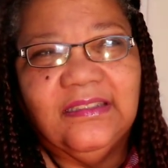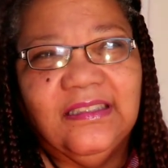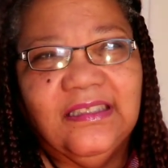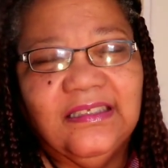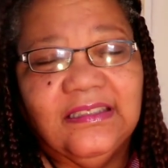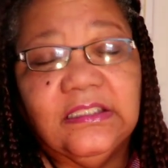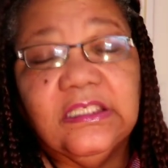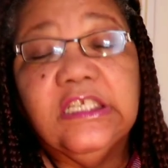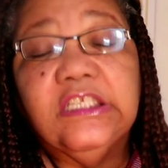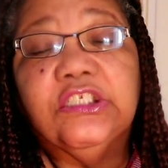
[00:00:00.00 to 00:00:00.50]

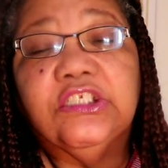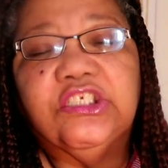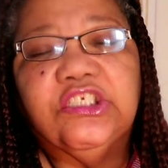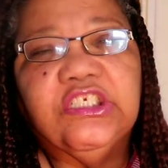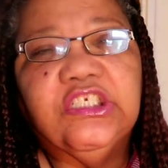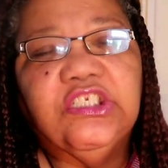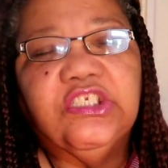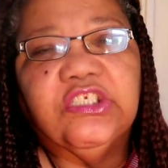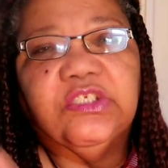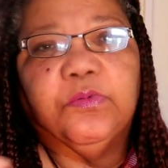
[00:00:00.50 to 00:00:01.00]
This, and
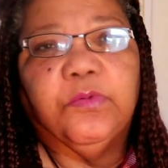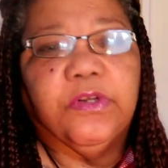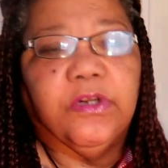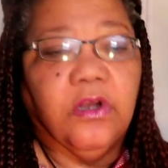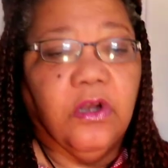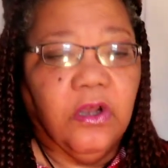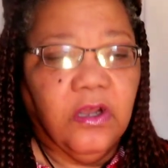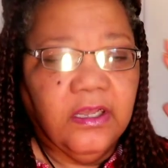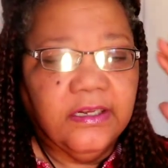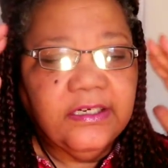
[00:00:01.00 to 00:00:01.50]
she just went
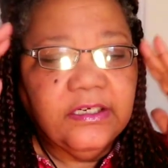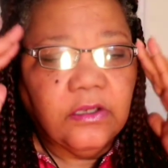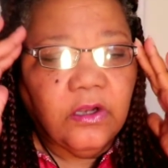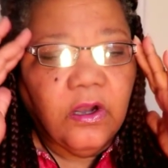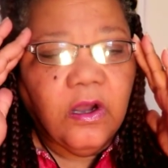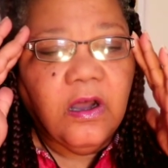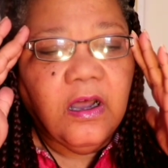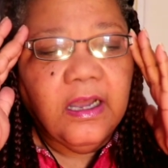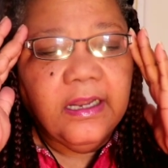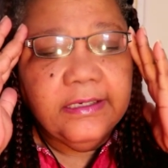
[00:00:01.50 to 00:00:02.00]
on and
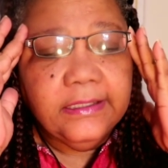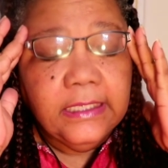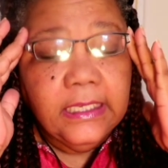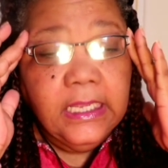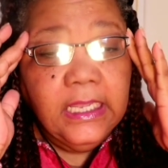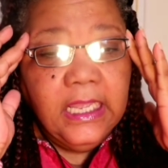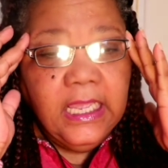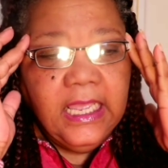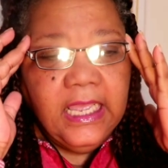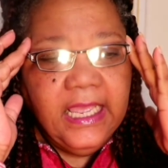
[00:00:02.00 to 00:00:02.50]
on
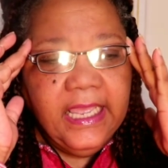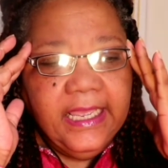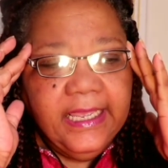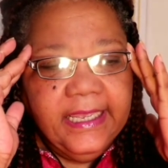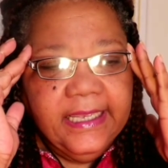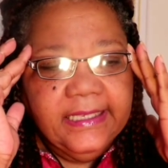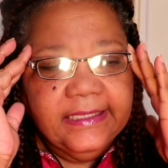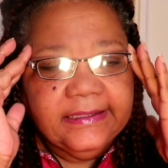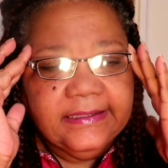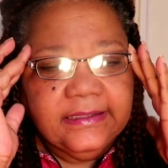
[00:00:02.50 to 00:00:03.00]

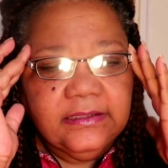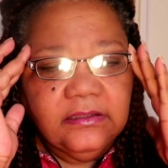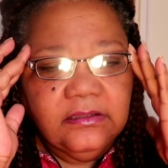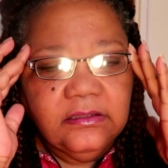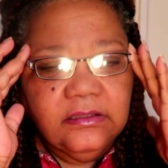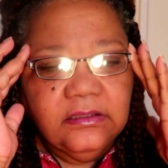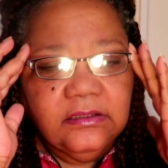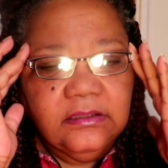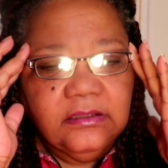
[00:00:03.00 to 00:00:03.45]
as